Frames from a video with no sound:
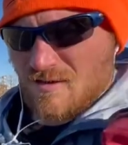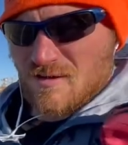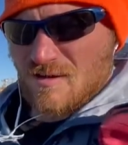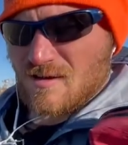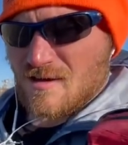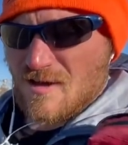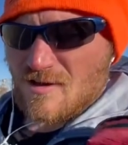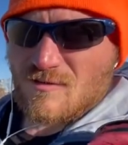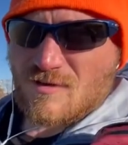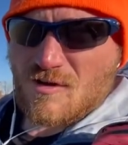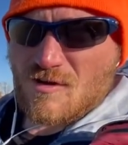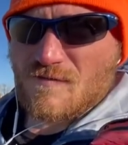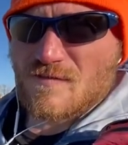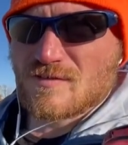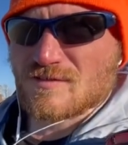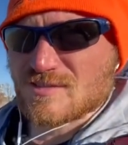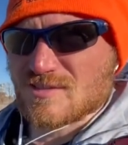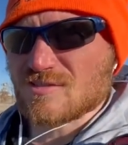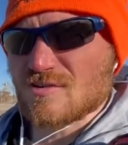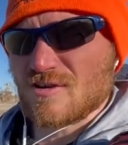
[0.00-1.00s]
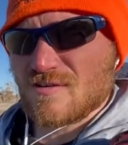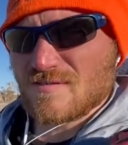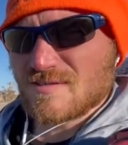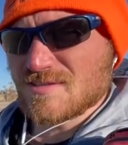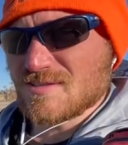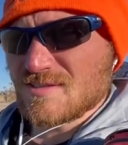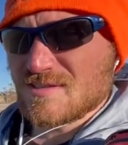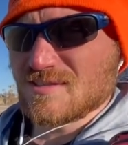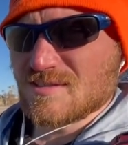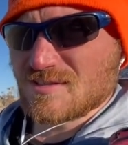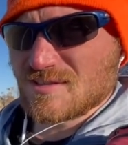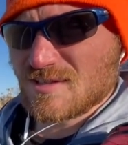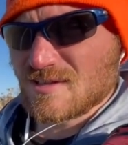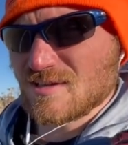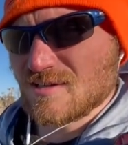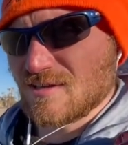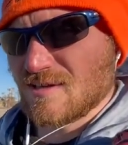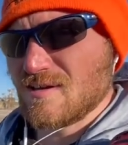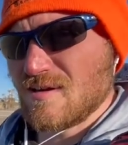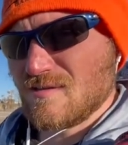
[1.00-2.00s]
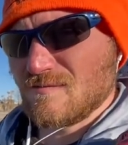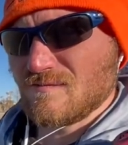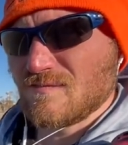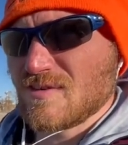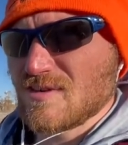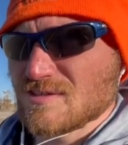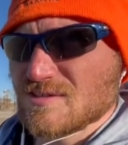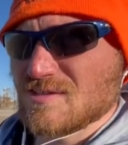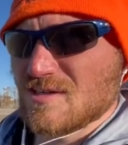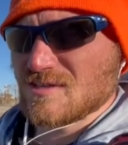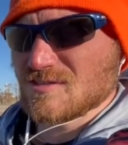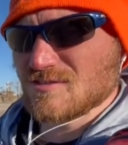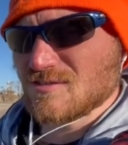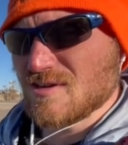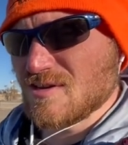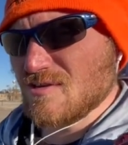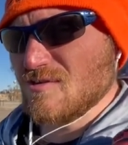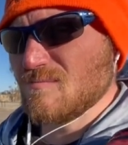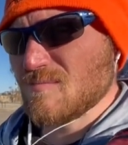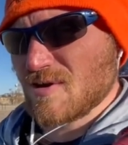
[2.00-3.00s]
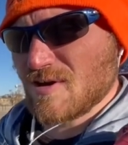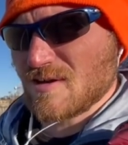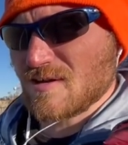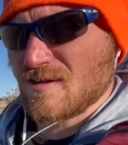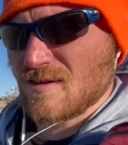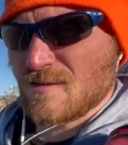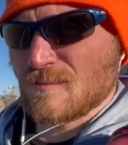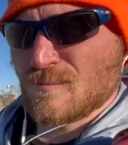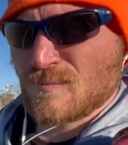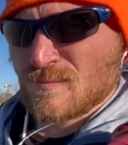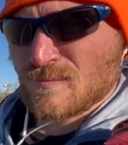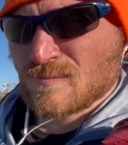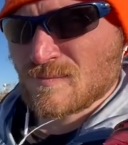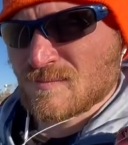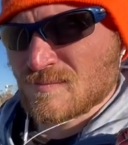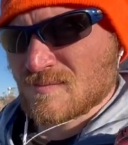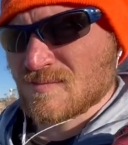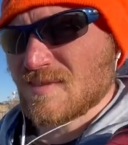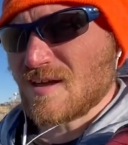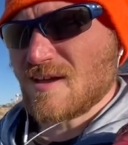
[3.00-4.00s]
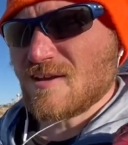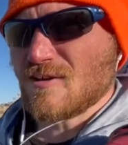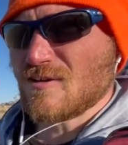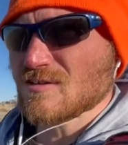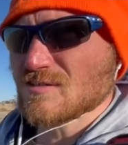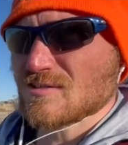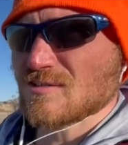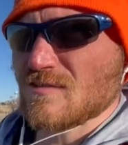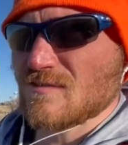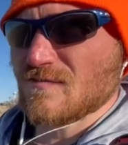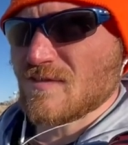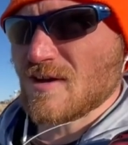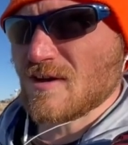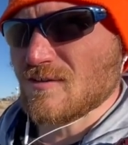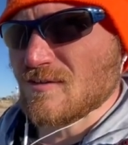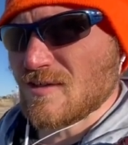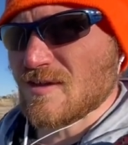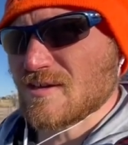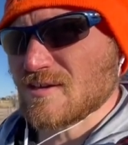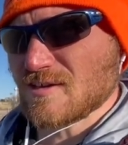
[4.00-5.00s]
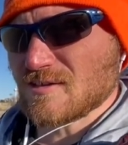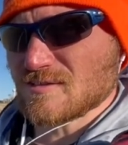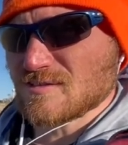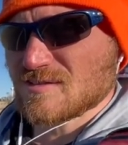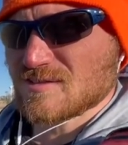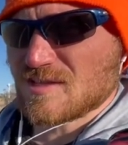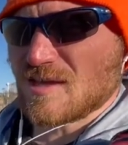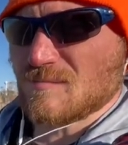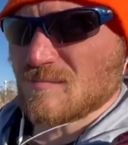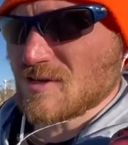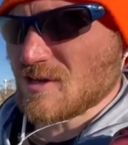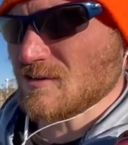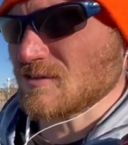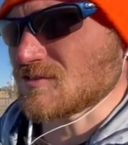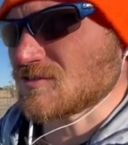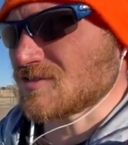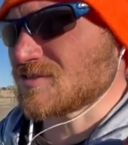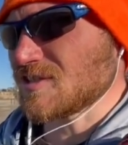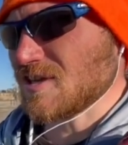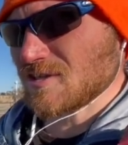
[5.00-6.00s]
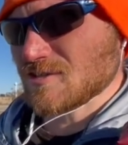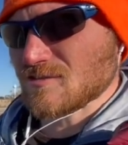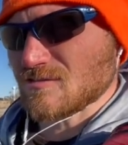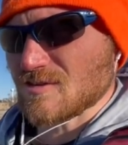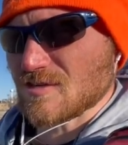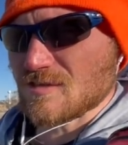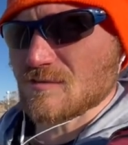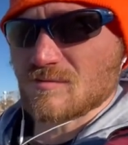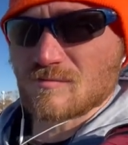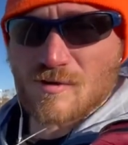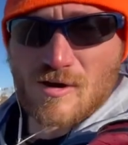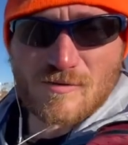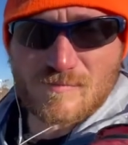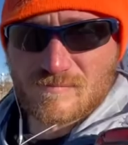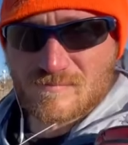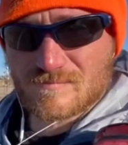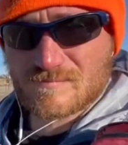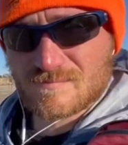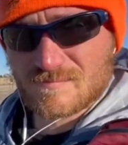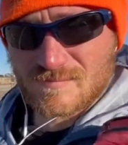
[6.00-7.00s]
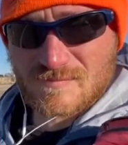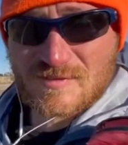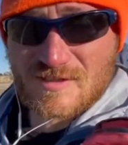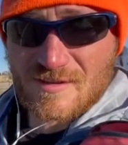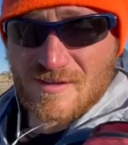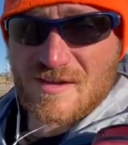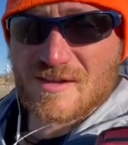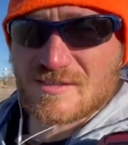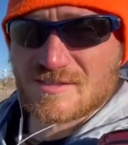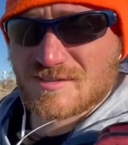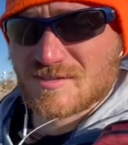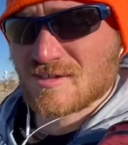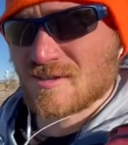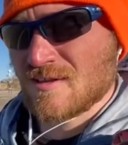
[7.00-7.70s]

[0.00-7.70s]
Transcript: I don't know if it was nervousness finishing that trail, but that also felt like it set me on a trajectory, well, to this.